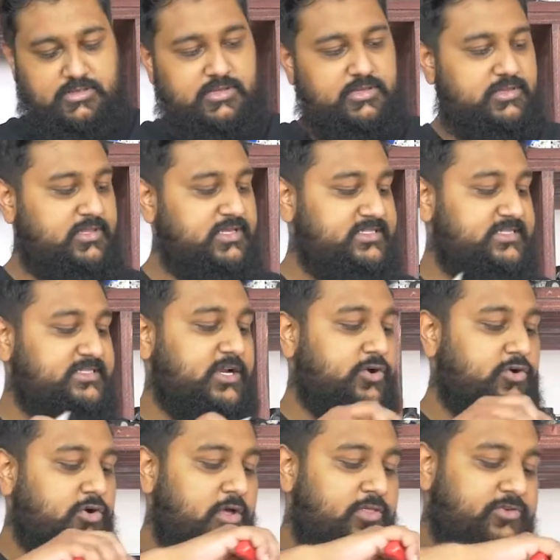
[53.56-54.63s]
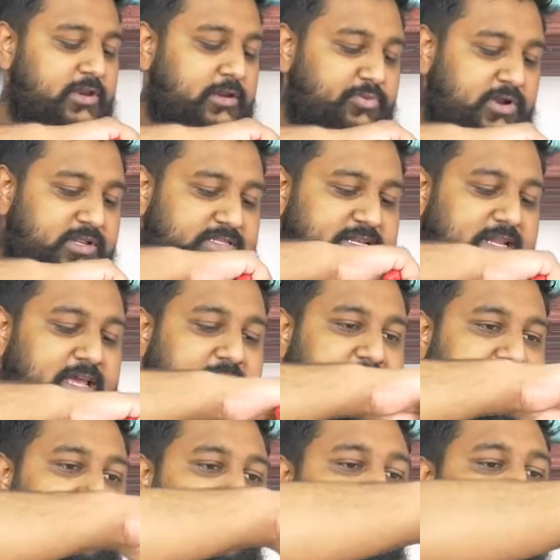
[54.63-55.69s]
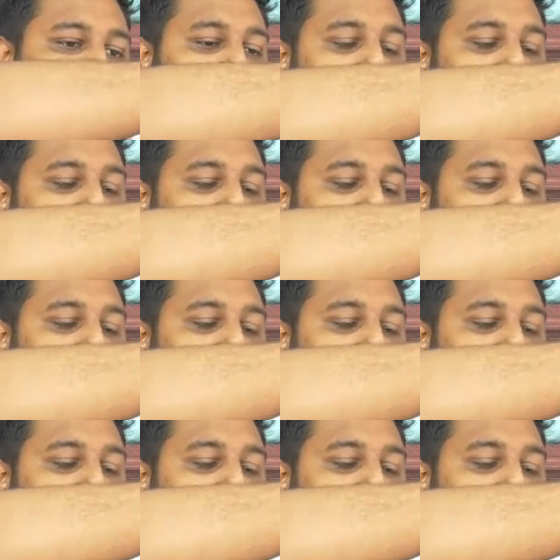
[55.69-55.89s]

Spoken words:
This is the Cron 3D printer. Like I said, it's